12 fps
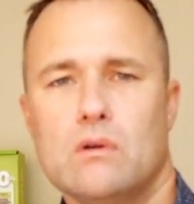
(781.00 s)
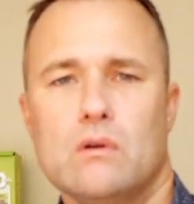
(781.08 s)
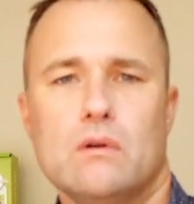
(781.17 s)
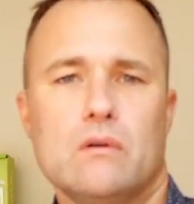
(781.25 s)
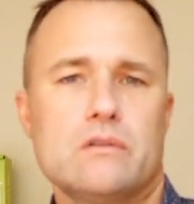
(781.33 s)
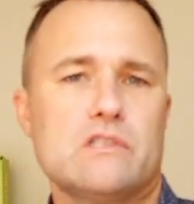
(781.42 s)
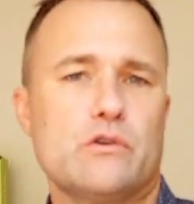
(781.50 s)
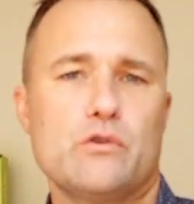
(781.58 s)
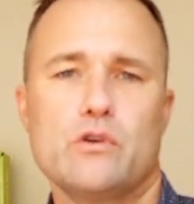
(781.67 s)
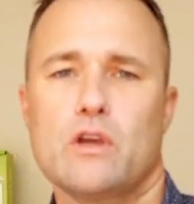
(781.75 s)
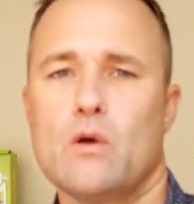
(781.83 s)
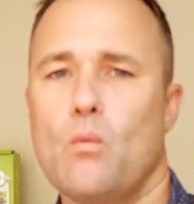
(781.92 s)
so you
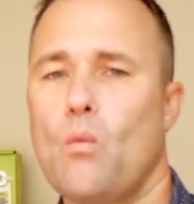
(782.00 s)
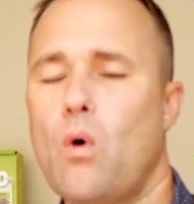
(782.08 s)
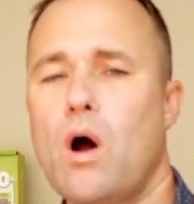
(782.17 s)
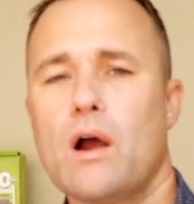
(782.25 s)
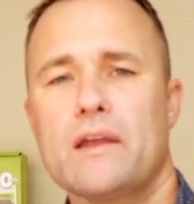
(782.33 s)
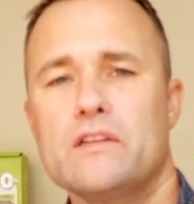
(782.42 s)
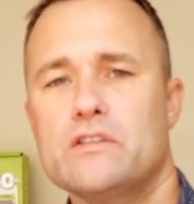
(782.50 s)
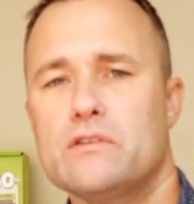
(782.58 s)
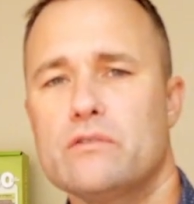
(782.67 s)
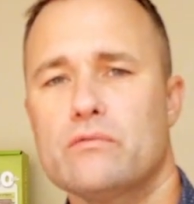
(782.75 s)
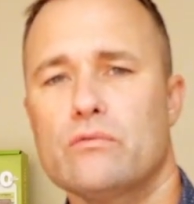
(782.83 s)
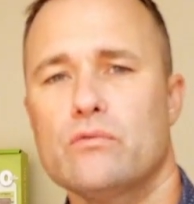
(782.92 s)
can walk into the
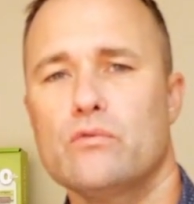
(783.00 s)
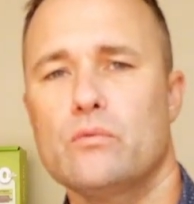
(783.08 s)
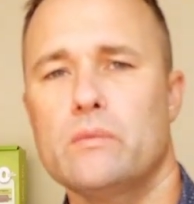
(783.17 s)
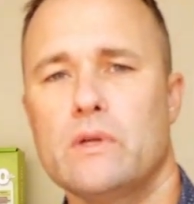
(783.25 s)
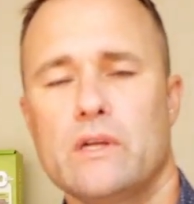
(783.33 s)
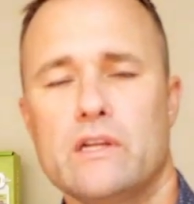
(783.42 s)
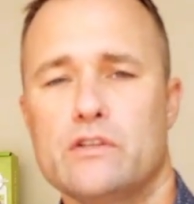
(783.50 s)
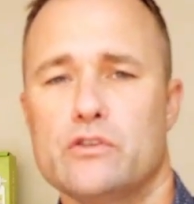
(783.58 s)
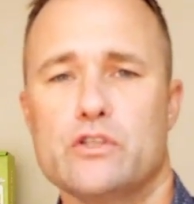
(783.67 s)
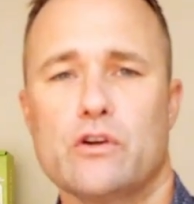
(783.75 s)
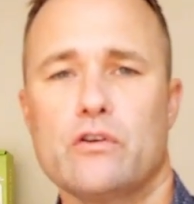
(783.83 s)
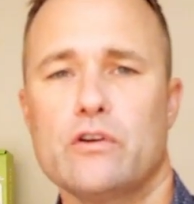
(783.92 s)
room and
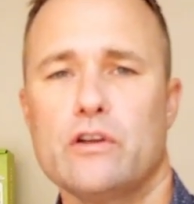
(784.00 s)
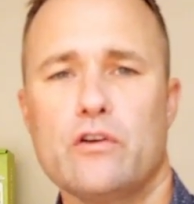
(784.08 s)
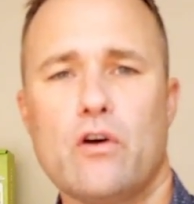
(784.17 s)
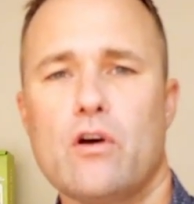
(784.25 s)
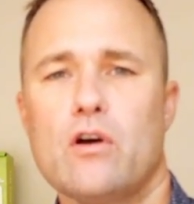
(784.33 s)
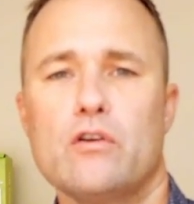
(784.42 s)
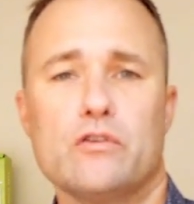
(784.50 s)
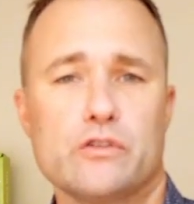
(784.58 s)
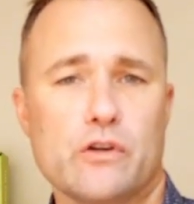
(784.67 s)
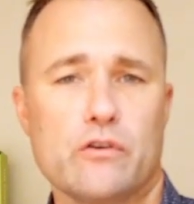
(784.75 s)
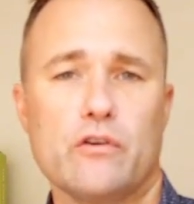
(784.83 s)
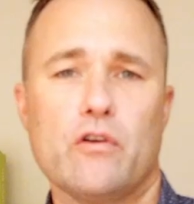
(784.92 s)
turn it on or
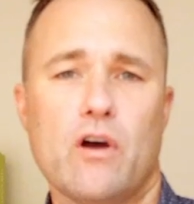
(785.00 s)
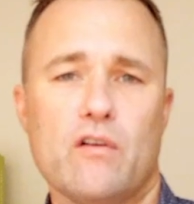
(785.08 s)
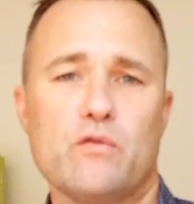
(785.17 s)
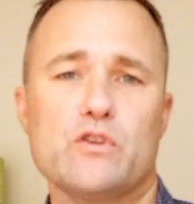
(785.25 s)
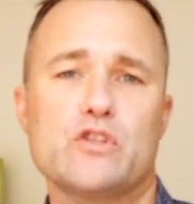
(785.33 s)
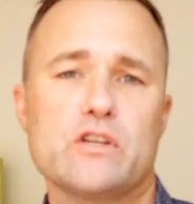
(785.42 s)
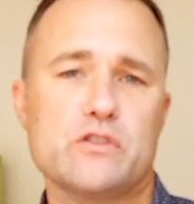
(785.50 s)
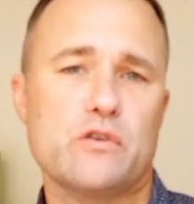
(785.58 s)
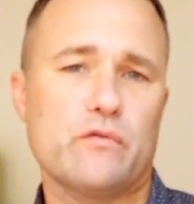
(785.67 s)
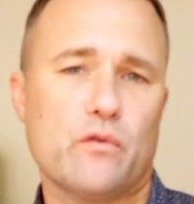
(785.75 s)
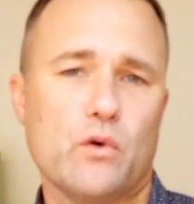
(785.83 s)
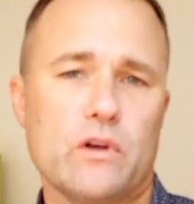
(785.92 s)
turn it off with just your
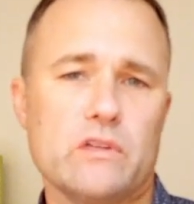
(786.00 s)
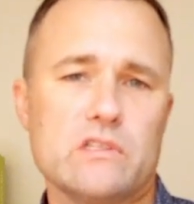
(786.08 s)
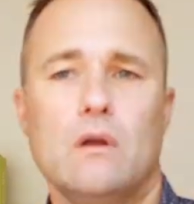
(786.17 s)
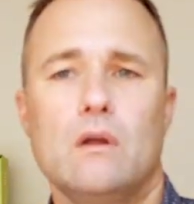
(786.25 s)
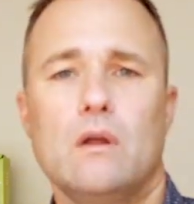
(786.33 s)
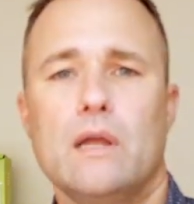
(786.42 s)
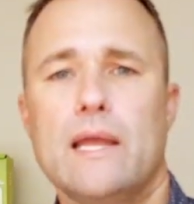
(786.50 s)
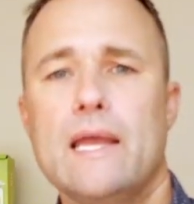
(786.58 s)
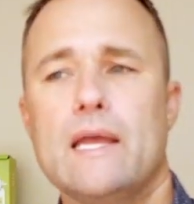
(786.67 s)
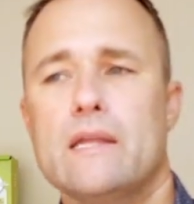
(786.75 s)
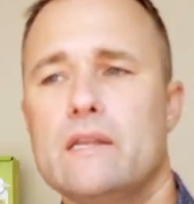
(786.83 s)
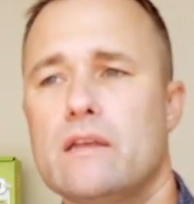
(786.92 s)
voice.
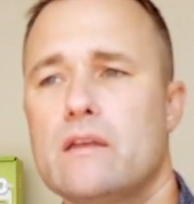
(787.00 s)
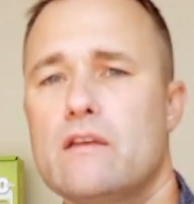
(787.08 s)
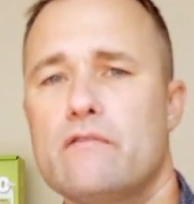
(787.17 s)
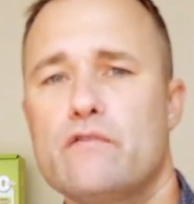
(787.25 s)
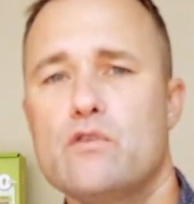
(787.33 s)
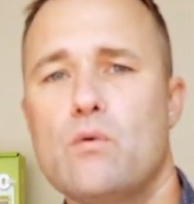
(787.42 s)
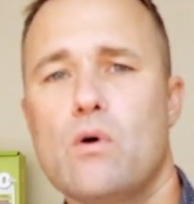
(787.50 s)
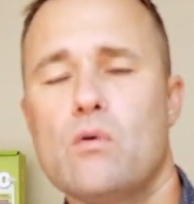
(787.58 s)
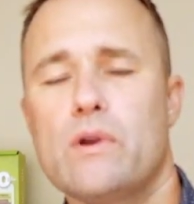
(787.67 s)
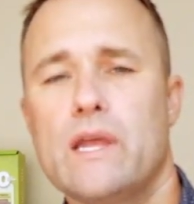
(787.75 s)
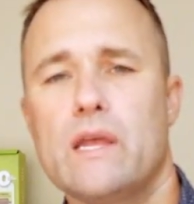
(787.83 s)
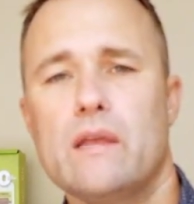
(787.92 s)
And if you own
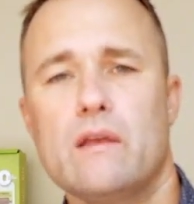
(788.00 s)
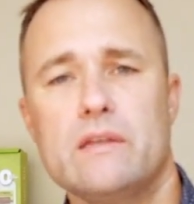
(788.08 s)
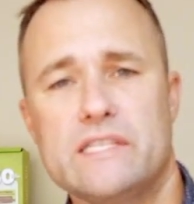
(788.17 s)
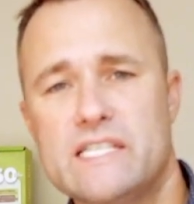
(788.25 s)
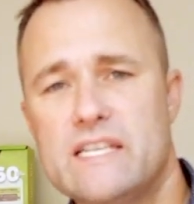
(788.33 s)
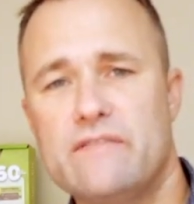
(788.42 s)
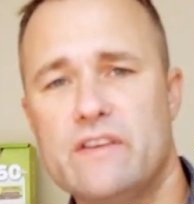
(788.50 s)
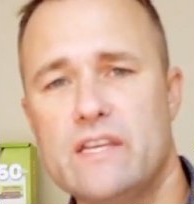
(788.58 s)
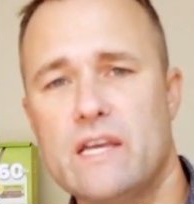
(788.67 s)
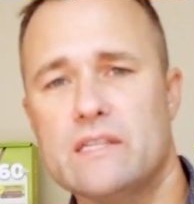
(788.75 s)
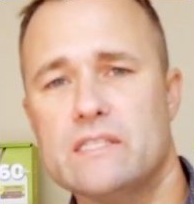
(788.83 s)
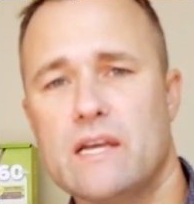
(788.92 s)
a TV
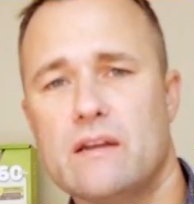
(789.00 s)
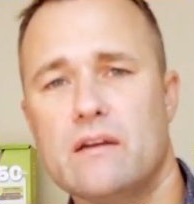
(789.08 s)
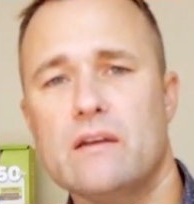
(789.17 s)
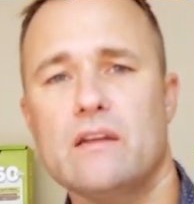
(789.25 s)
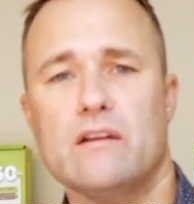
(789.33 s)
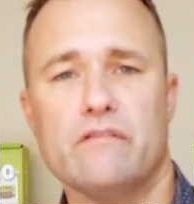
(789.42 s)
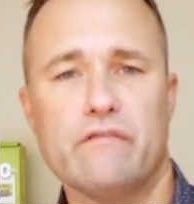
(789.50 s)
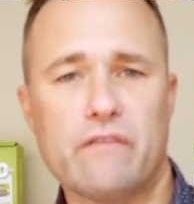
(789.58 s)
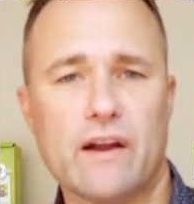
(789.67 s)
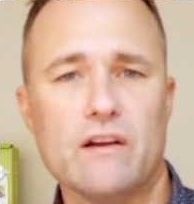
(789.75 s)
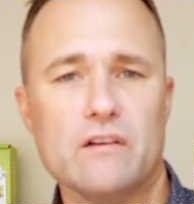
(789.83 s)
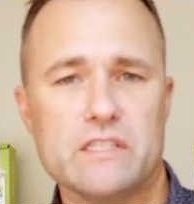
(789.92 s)
antenna and a
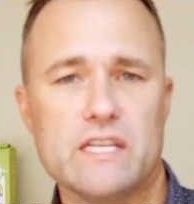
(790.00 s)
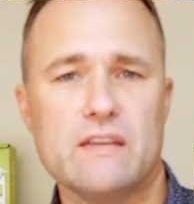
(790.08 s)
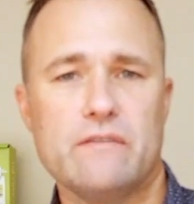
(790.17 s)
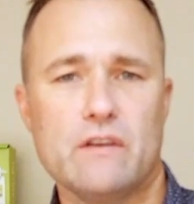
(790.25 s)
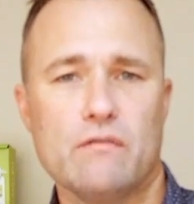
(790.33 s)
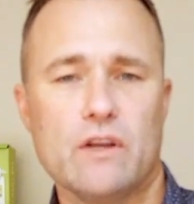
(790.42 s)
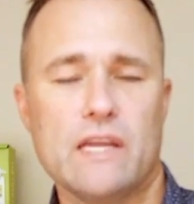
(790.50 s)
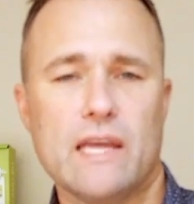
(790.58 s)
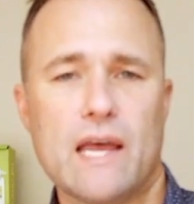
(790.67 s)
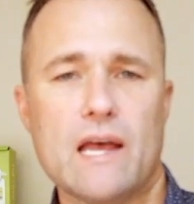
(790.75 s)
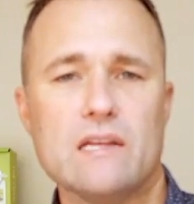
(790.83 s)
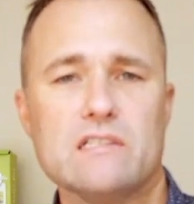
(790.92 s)
Fire TV
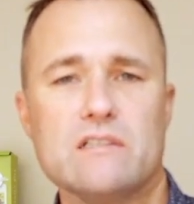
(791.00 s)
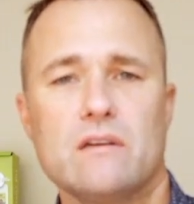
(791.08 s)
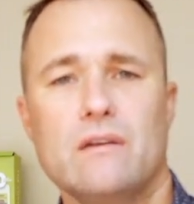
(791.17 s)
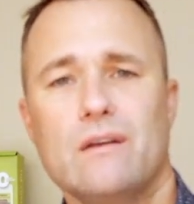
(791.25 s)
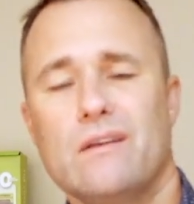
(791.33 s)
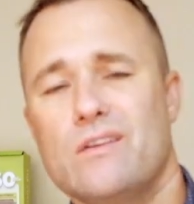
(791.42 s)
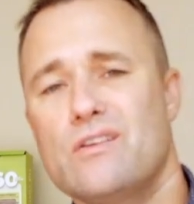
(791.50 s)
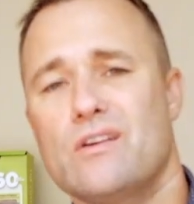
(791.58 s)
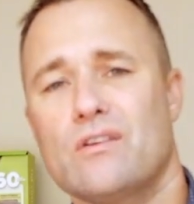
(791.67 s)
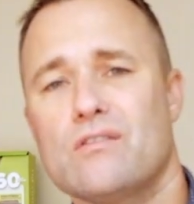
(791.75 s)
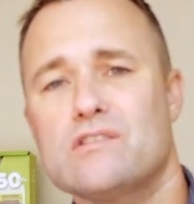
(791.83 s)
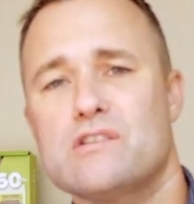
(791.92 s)
Recast, you can
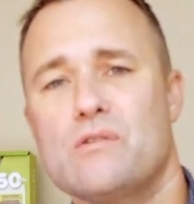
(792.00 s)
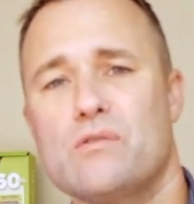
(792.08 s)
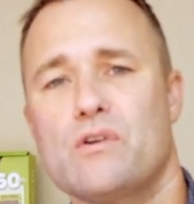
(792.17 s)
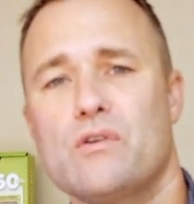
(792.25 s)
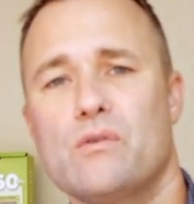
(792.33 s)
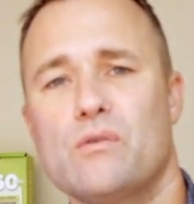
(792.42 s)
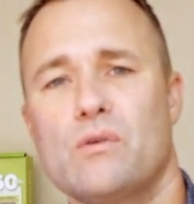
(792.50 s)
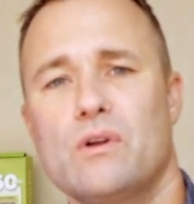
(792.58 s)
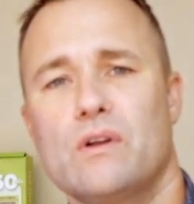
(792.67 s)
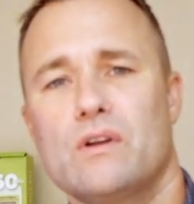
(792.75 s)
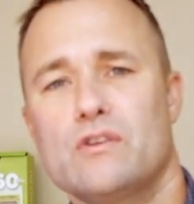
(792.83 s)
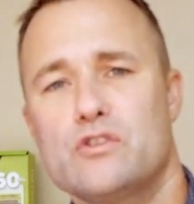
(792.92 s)
also go
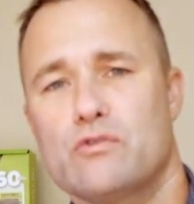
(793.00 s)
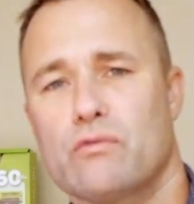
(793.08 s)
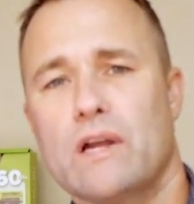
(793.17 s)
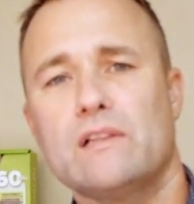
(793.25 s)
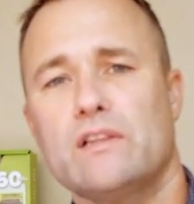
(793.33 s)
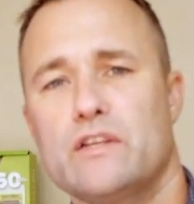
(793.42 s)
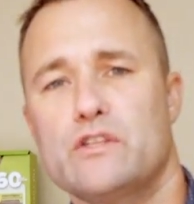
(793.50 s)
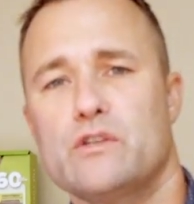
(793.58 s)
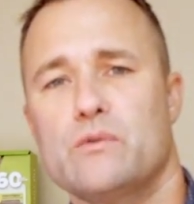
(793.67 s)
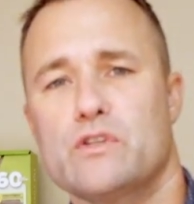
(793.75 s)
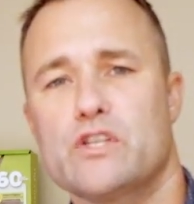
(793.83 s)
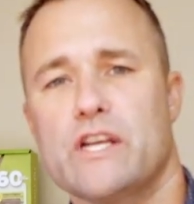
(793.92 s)
directly to a
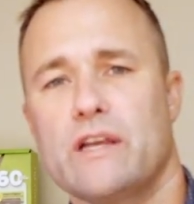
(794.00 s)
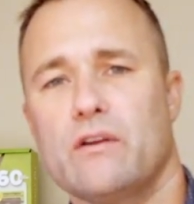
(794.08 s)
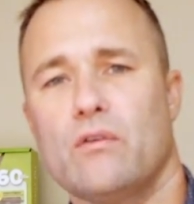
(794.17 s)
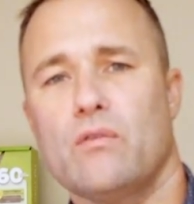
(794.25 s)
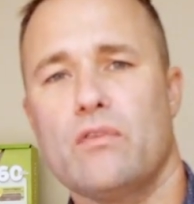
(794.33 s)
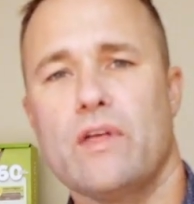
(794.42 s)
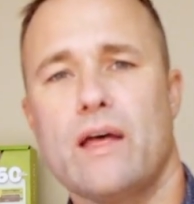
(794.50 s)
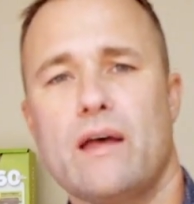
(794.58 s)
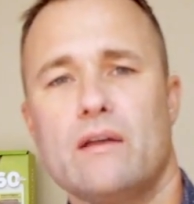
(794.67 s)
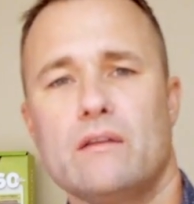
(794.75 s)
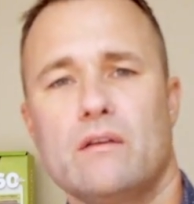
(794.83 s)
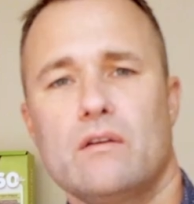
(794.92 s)
channel that
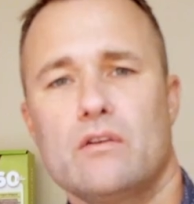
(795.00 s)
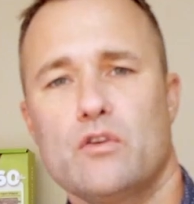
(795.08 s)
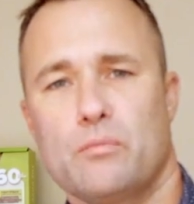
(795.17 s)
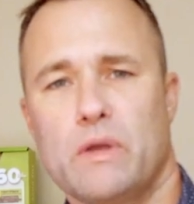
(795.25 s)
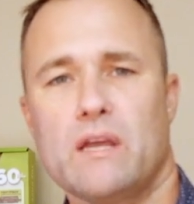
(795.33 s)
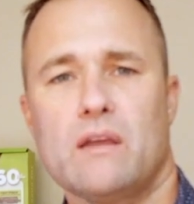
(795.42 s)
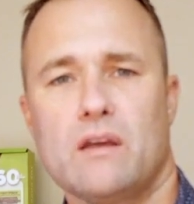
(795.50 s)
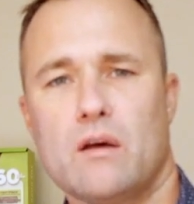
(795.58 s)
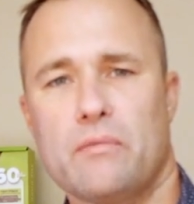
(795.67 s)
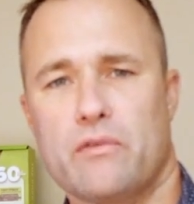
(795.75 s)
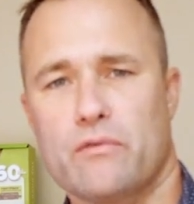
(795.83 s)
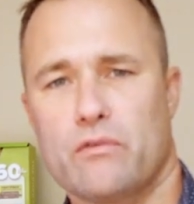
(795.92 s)
you're picking up
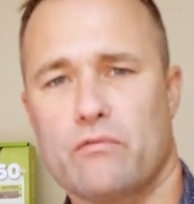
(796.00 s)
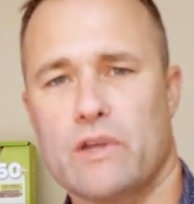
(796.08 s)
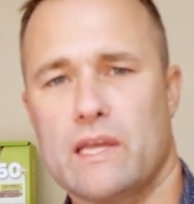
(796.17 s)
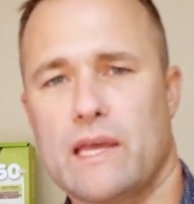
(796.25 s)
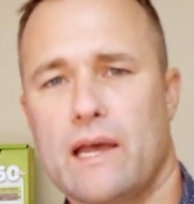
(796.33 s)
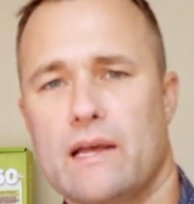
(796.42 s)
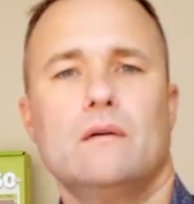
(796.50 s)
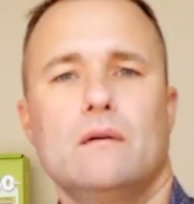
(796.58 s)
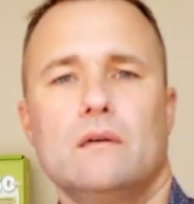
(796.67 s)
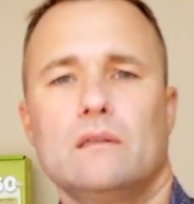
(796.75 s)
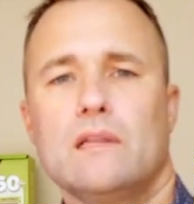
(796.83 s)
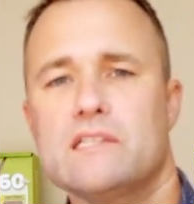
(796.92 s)
through the Recast.
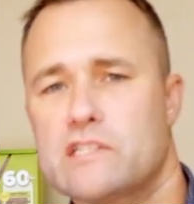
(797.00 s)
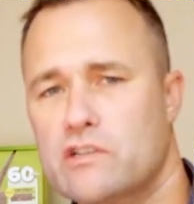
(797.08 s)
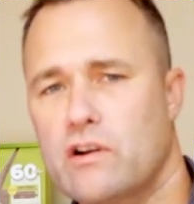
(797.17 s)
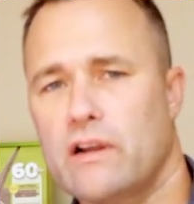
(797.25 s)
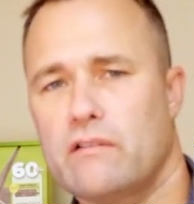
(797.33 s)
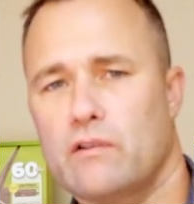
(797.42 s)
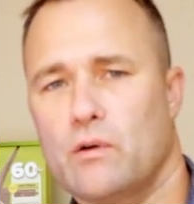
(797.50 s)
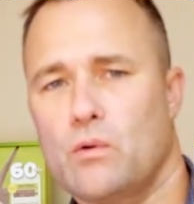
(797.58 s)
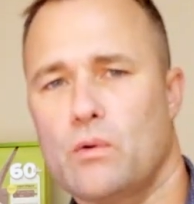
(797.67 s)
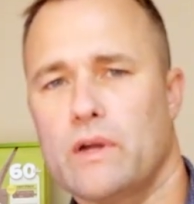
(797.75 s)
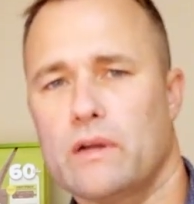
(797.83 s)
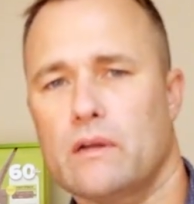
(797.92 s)
Let's try it real
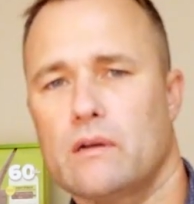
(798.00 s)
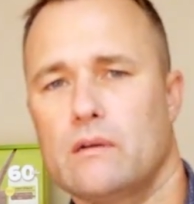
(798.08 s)
quick.